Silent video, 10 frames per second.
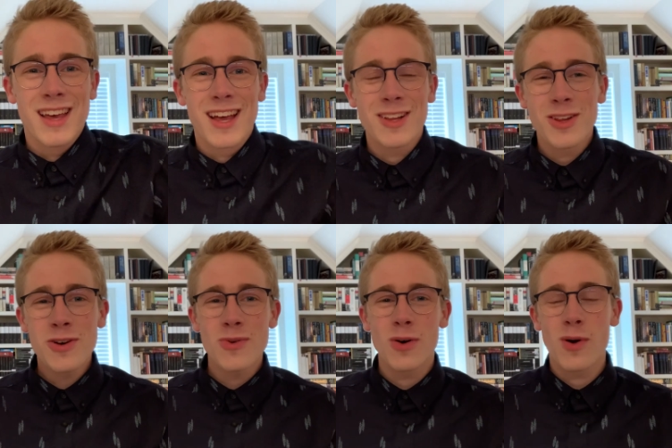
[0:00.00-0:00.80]

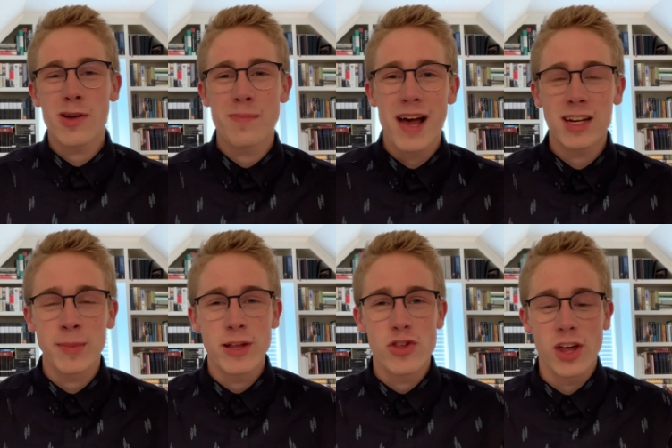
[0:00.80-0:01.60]
Hello, uh, welcome back to
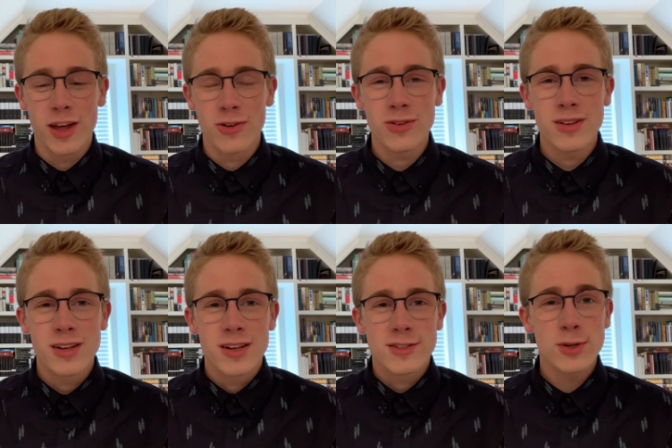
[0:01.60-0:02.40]
my channel.
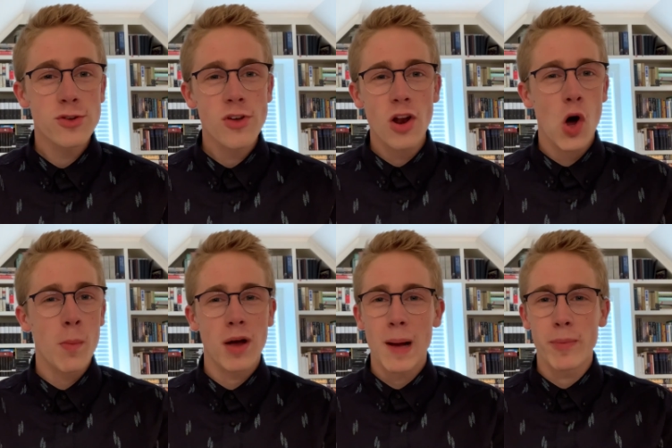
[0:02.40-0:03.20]
So I just got
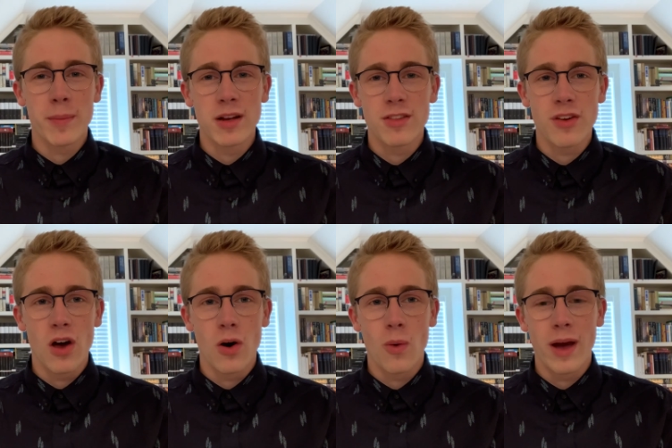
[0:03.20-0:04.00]
home a couple minutes
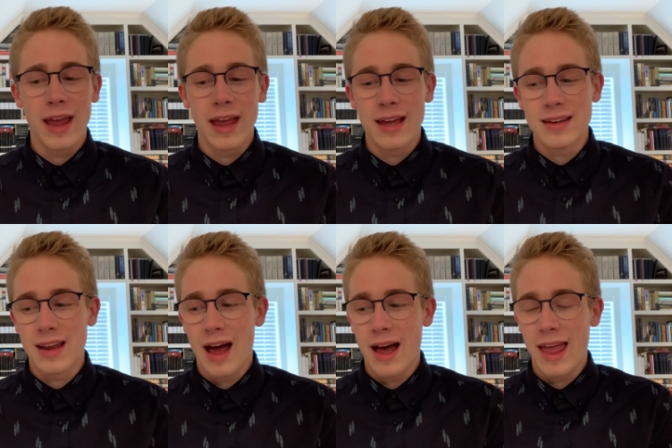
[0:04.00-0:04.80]
ago and
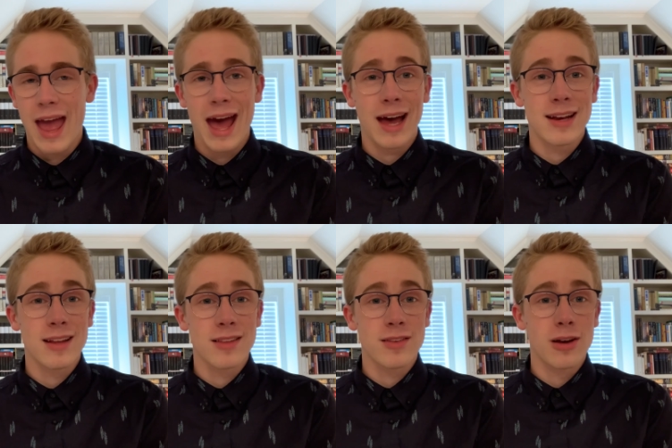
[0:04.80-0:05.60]
I
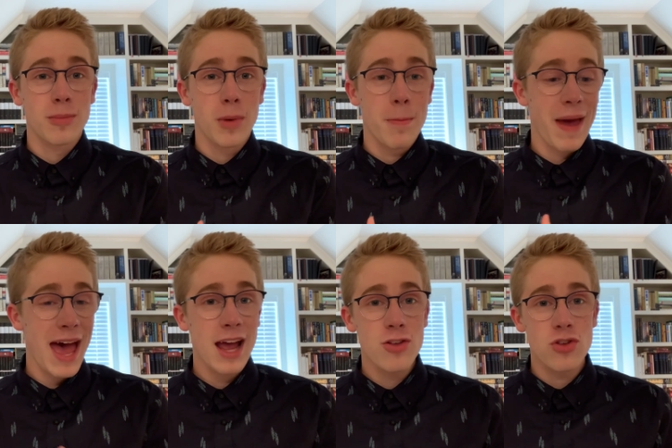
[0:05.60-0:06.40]
had some
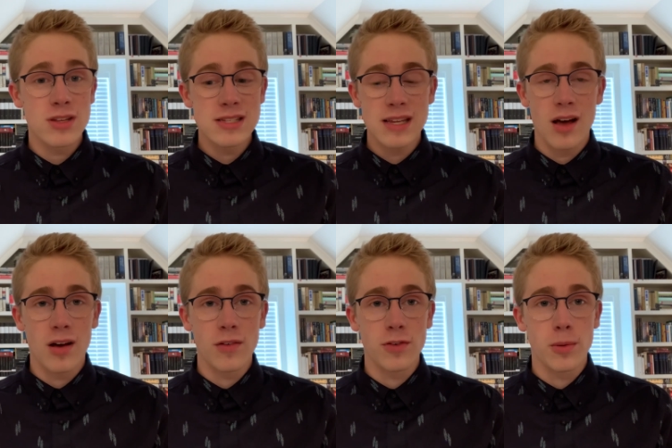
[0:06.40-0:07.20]
packages
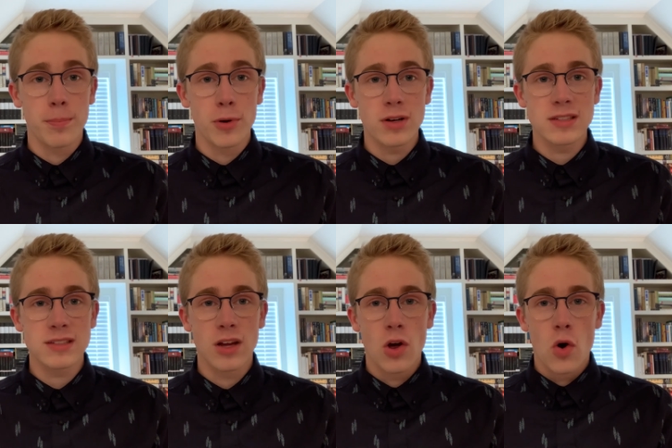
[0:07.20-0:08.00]
of
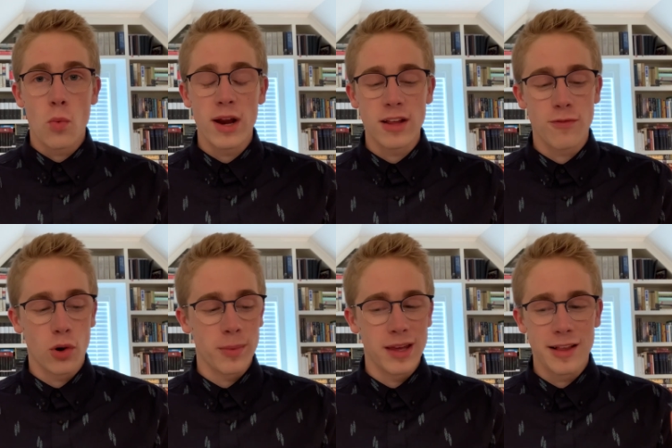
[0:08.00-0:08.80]
books waiting for
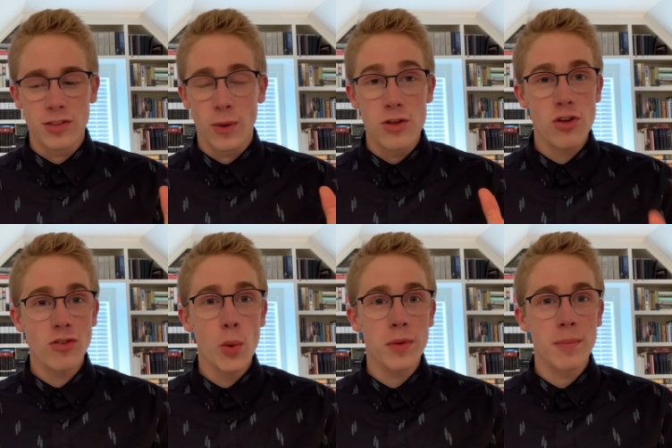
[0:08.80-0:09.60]
me. And so I just
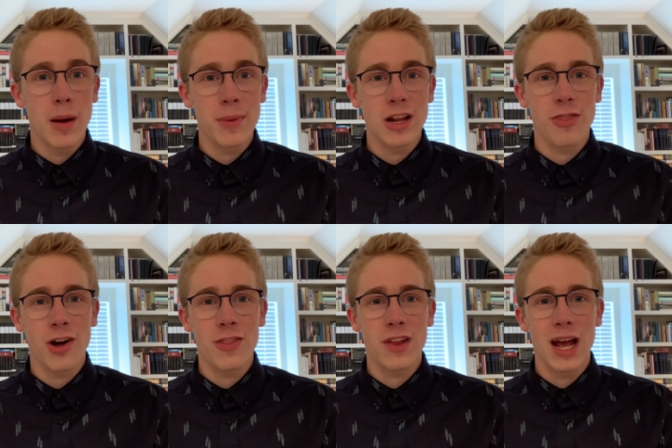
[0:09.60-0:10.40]
opened them up and I
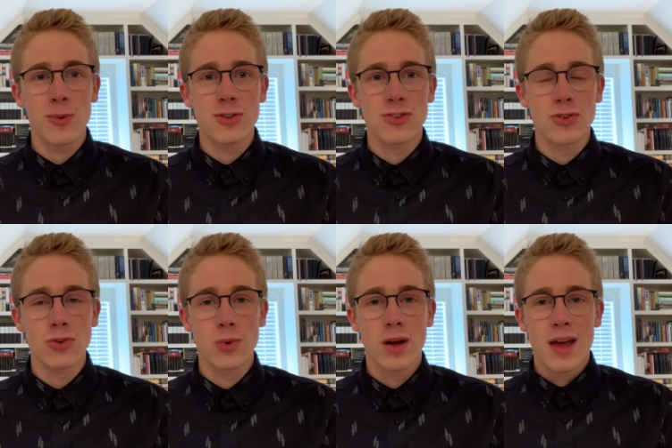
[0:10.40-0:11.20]
thought that I would do